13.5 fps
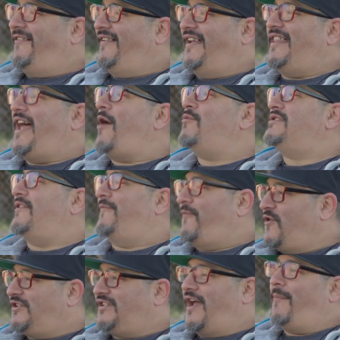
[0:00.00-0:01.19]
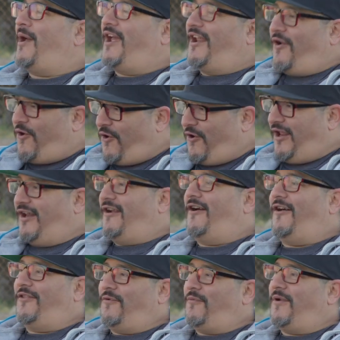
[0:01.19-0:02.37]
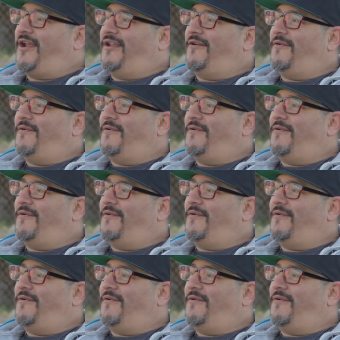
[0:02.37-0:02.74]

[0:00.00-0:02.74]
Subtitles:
and that was the first time I had heard it on the radio.